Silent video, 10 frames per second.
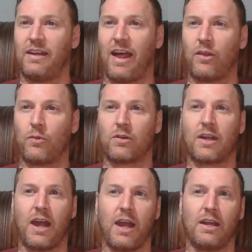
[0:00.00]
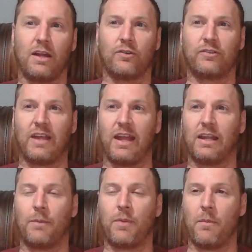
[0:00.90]
now that we're kind of
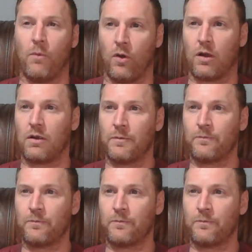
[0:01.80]
understanding a bit more.